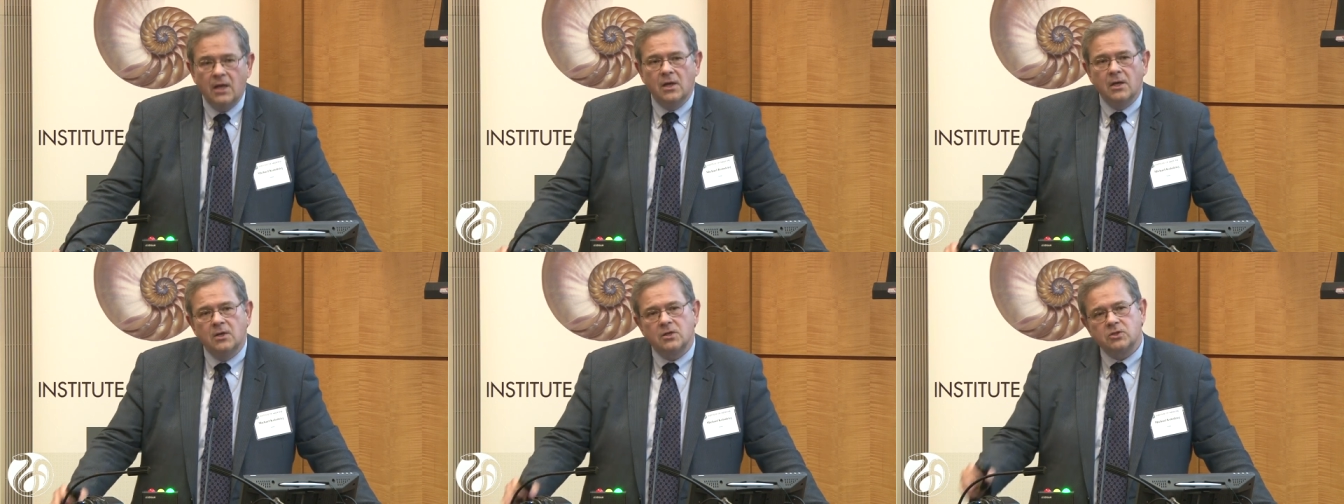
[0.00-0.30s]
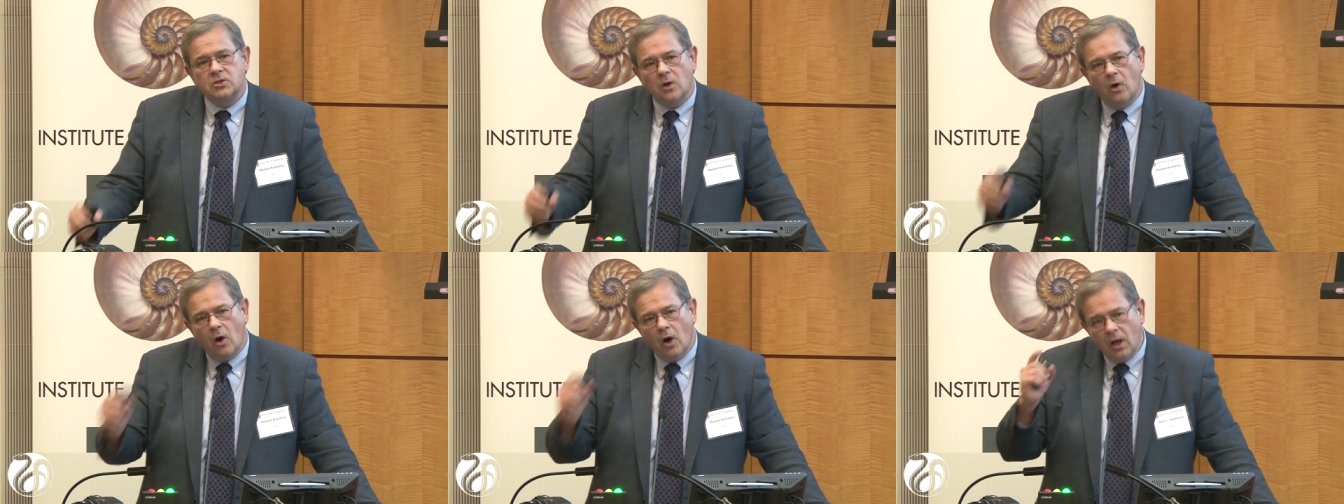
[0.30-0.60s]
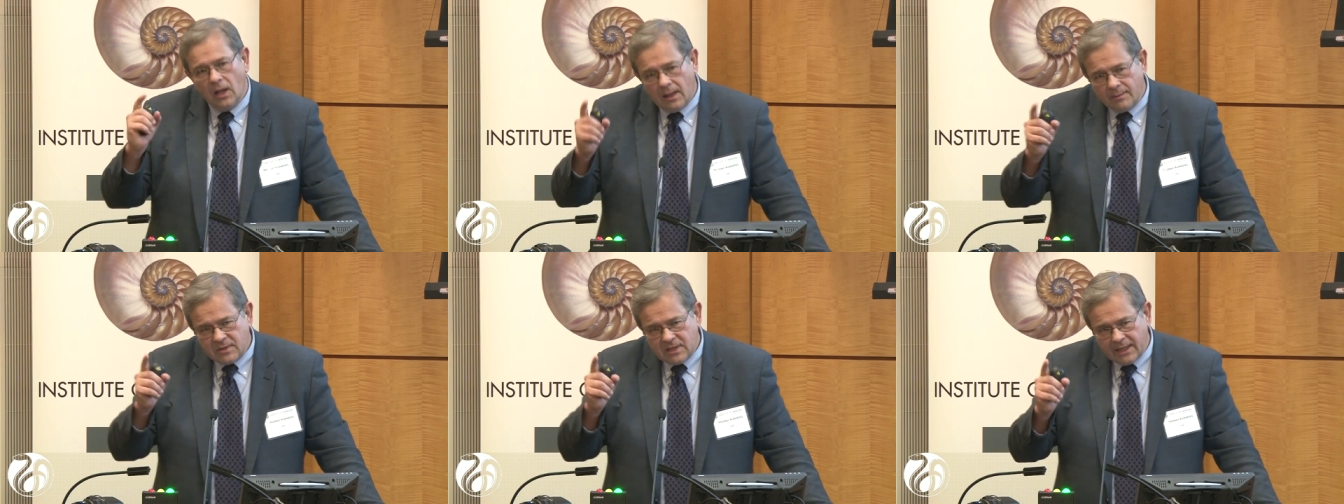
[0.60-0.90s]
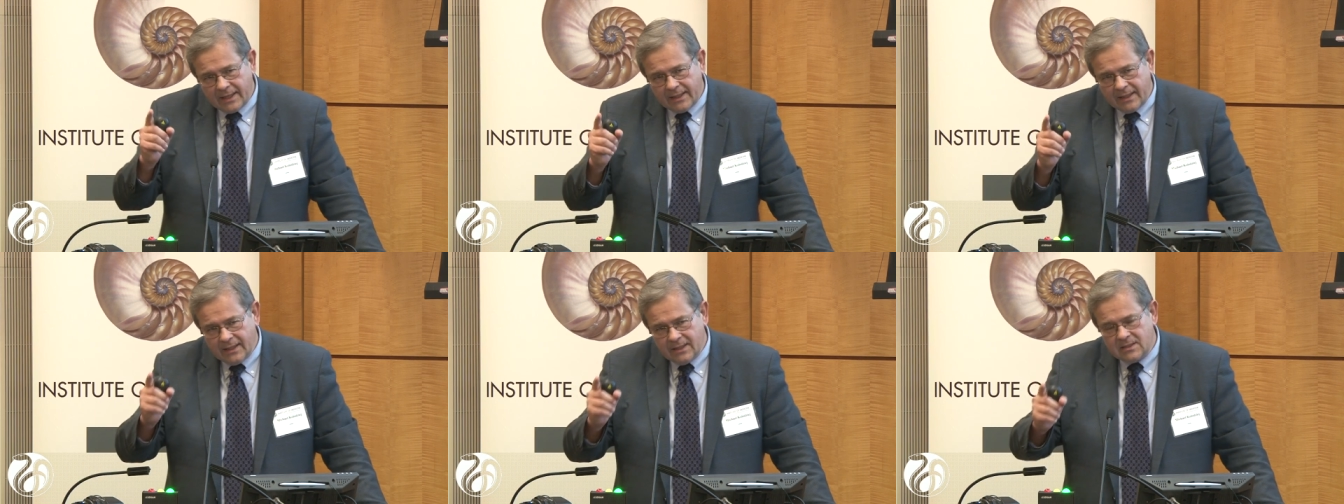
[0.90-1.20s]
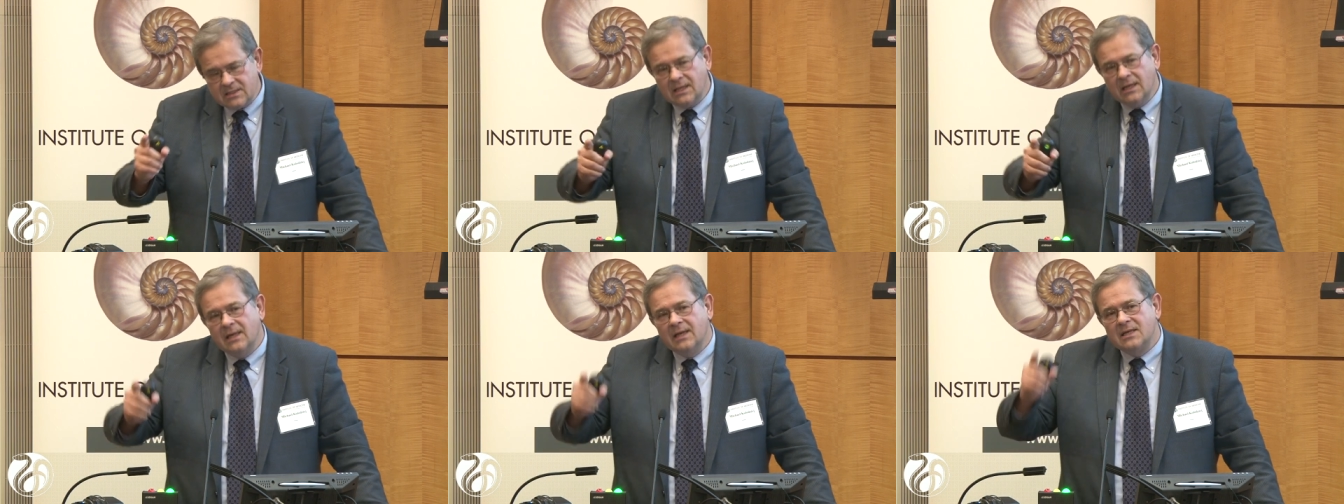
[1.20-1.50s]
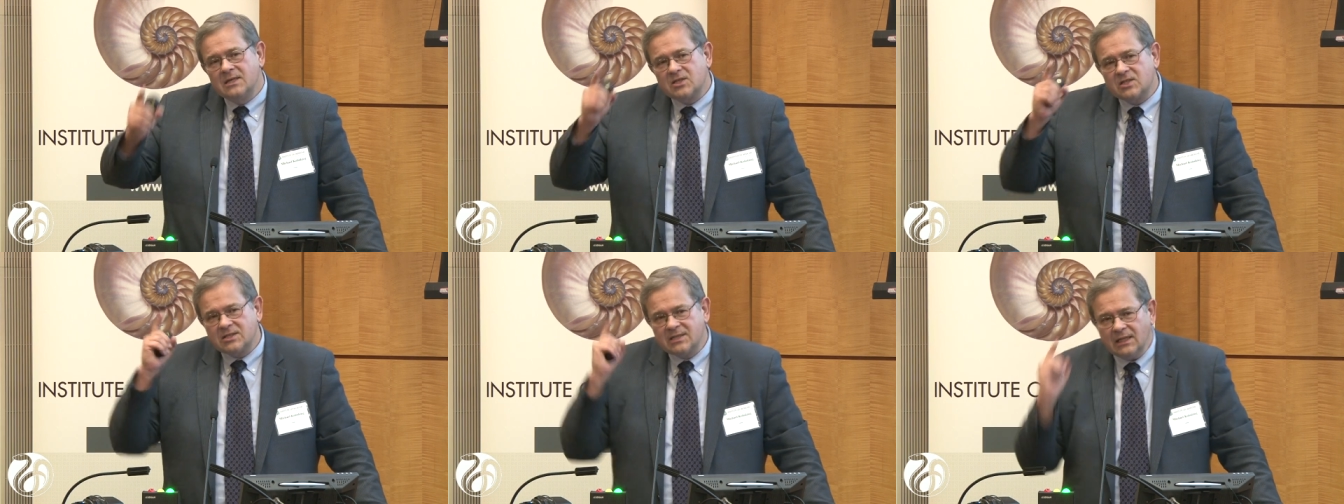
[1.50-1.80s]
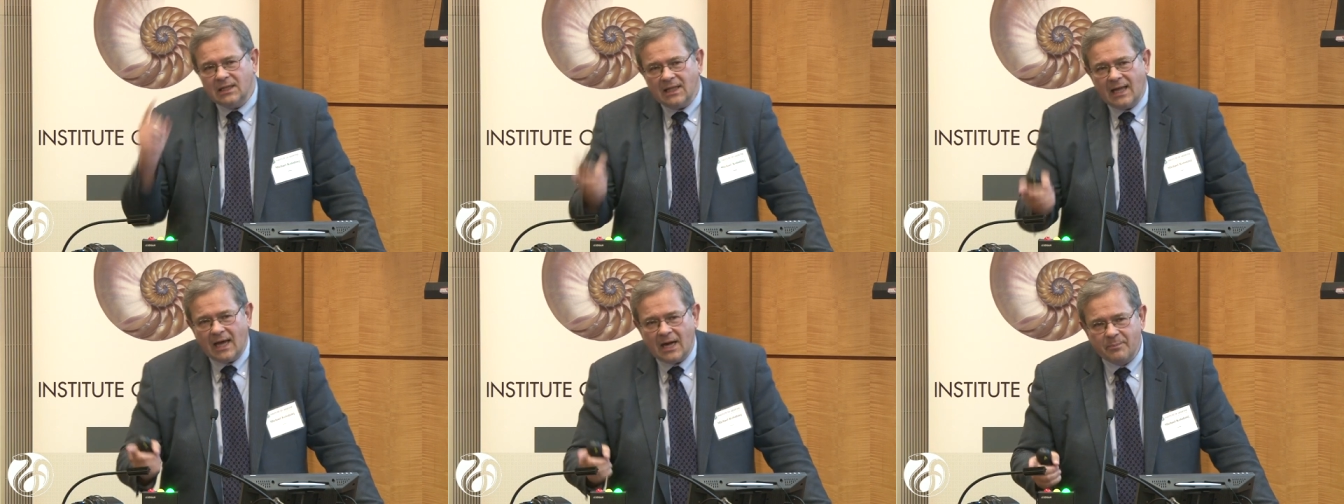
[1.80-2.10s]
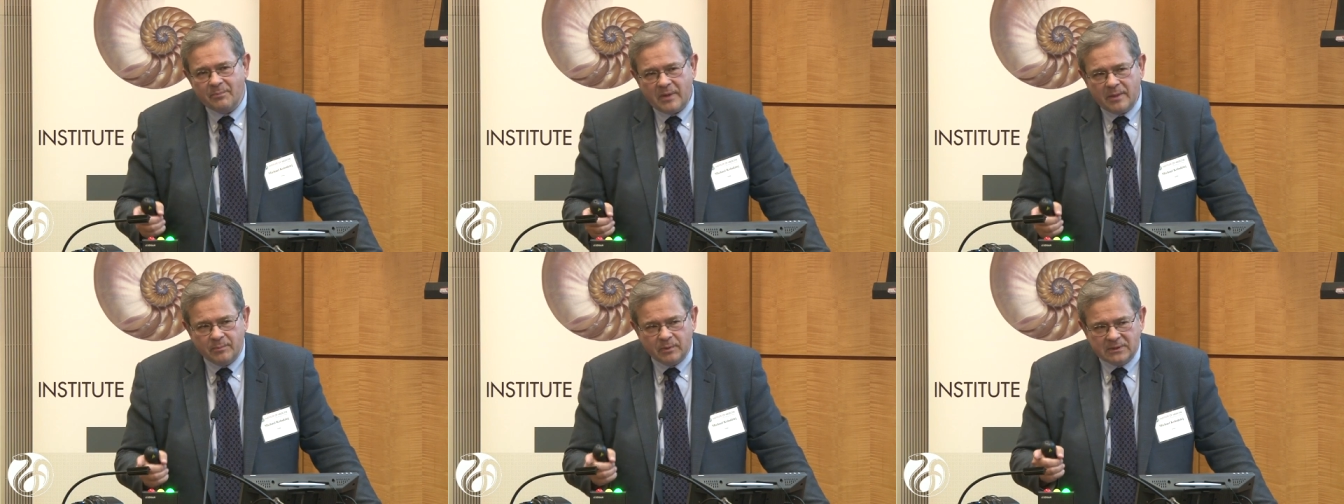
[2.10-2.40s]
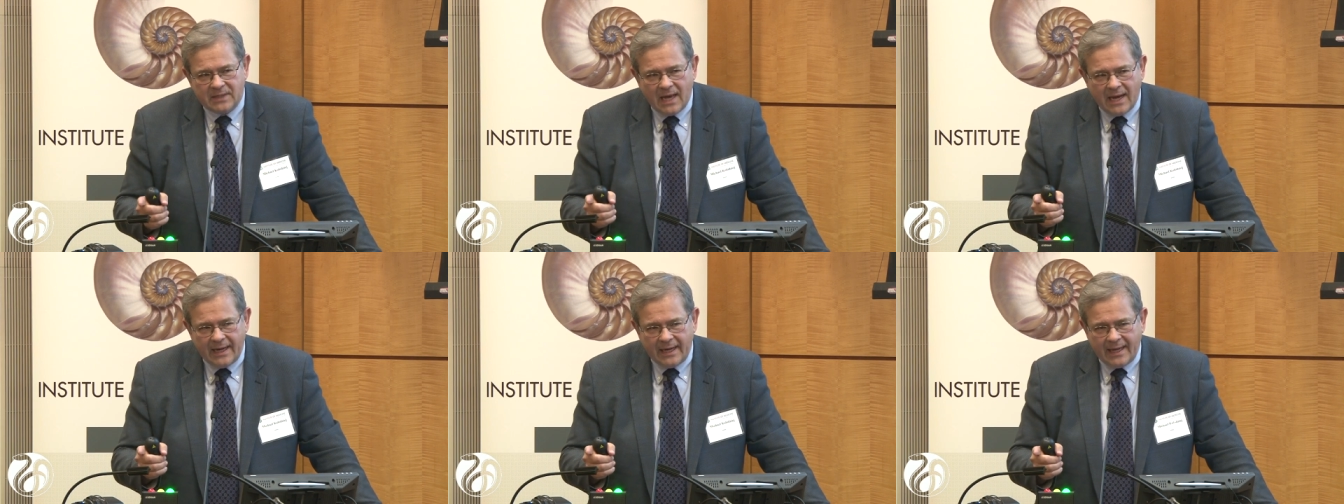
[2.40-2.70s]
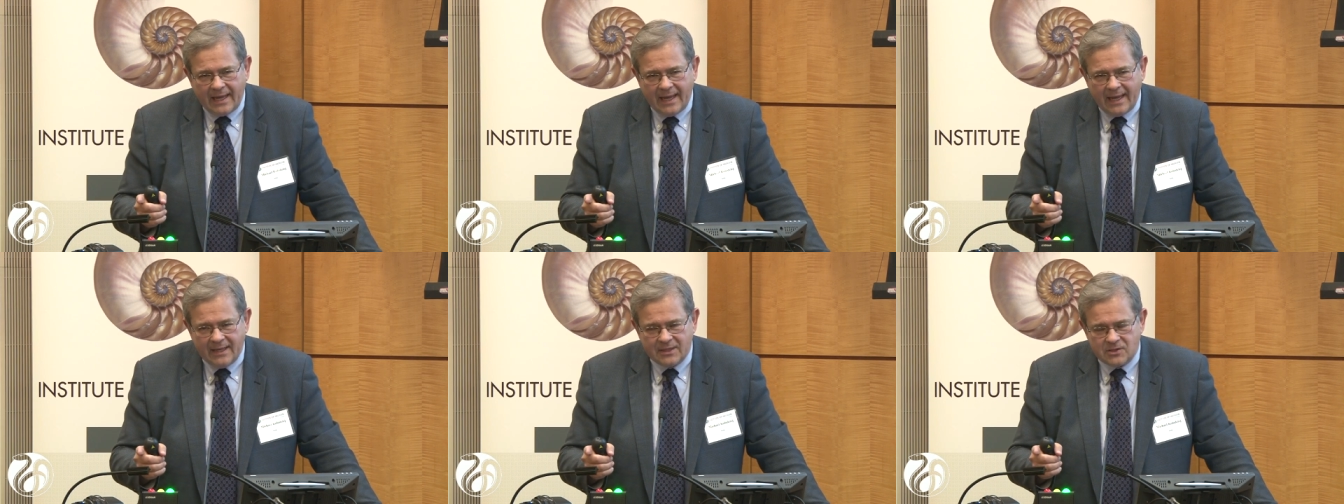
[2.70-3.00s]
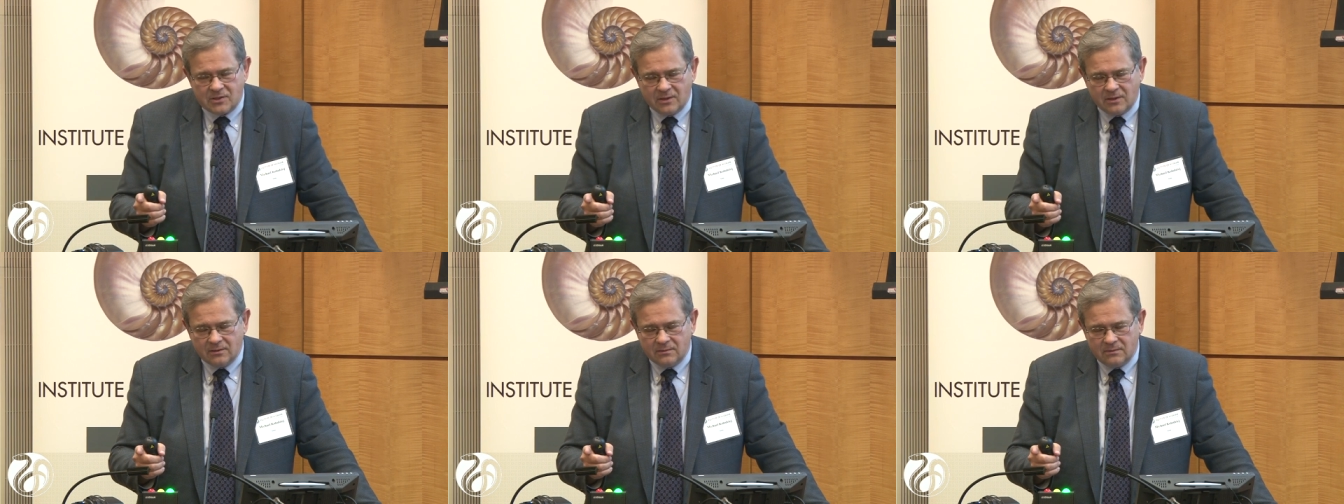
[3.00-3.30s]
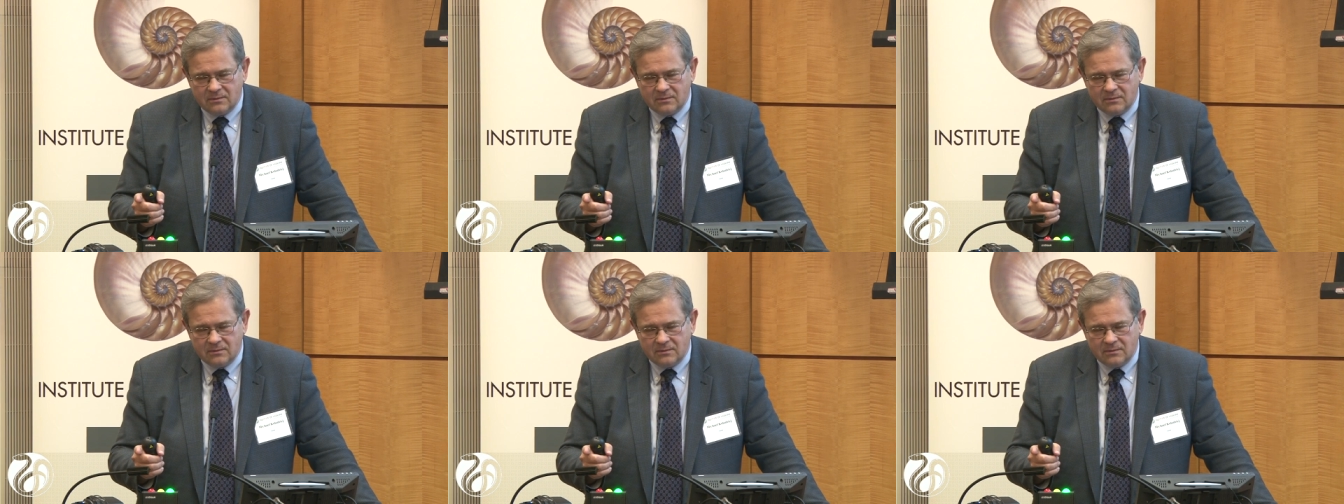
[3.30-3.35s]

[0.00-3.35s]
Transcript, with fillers: So all I'm saying is, still a lot of people dying of cancer